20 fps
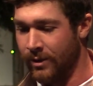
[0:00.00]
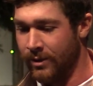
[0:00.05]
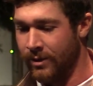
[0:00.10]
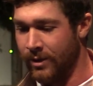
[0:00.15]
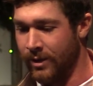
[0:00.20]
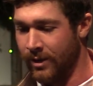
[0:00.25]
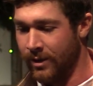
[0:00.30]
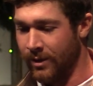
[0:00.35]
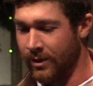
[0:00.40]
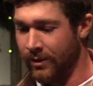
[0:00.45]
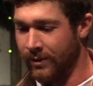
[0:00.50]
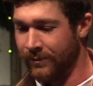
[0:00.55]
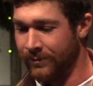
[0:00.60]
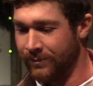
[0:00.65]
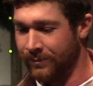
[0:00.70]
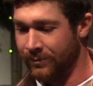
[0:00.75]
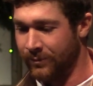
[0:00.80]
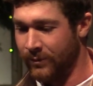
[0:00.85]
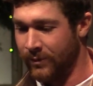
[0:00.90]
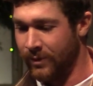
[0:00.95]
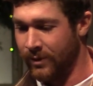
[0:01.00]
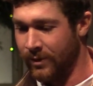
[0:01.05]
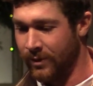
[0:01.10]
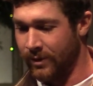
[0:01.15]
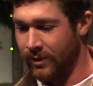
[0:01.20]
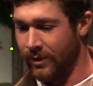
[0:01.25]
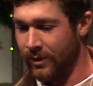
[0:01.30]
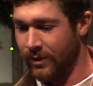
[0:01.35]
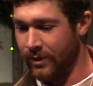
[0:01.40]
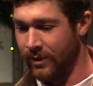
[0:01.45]
to
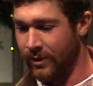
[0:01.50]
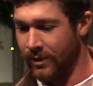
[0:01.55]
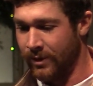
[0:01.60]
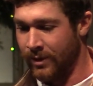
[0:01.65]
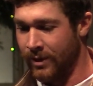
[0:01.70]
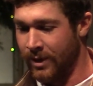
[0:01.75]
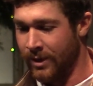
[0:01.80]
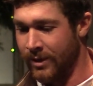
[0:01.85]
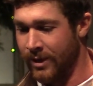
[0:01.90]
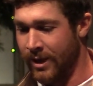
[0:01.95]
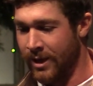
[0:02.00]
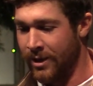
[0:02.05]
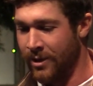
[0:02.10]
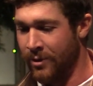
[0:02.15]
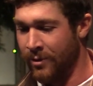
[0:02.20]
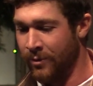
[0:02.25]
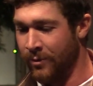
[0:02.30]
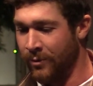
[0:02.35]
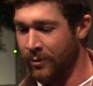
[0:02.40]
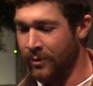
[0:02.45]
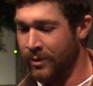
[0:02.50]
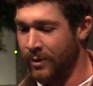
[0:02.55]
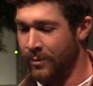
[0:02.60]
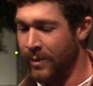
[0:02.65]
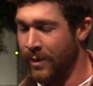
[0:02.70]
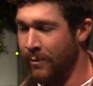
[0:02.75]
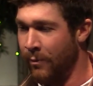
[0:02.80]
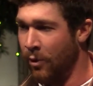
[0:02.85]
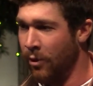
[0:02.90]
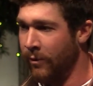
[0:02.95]
continue to be
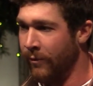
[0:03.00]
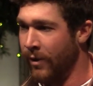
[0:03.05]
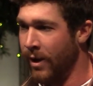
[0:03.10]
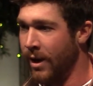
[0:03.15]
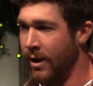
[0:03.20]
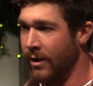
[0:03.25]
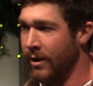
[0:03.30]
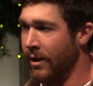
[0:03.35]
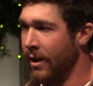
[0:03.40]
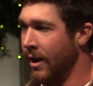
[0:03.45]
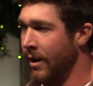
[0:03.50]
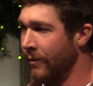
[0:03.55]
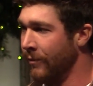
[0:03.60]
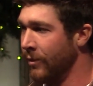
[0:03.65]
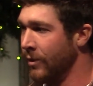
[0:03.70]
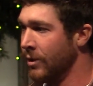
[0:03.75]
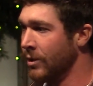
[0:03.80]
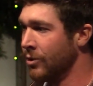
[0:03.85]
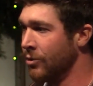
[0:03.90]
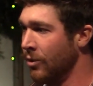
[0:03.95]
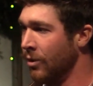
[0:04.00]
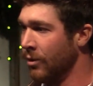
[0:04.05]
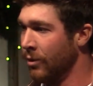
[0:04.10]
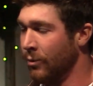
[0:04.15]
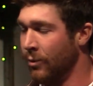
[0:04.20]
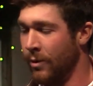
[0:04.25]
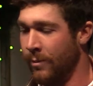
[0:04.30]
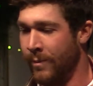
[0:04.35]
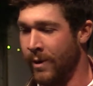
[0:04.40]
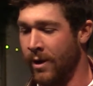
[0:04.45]
motivated and have the stronger
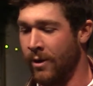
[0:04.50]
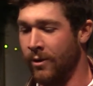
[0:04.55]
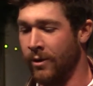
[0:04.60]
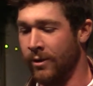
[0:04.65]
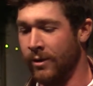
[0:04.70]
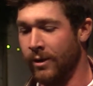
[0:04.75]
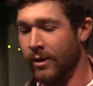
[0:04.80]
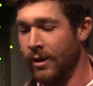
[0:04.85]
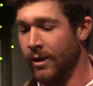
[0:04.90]
willpower